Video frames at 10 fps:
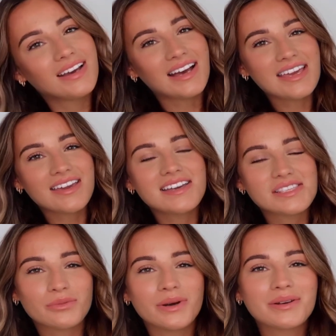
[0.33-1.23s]
Hi guys,
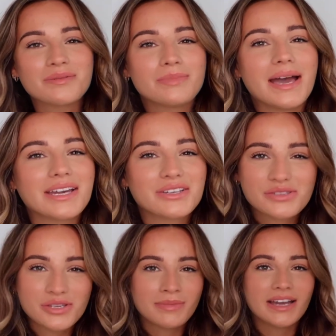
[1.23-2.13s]
welcome back
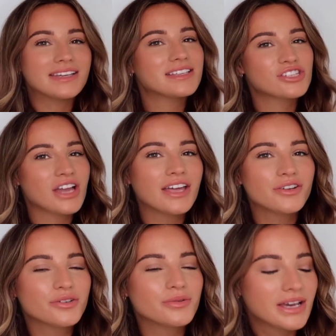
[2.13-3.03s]
to my
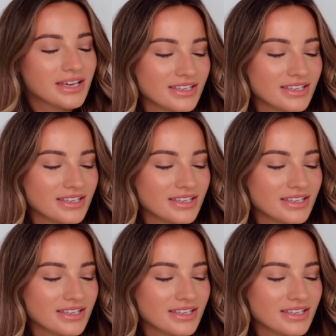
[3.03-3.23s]
channel.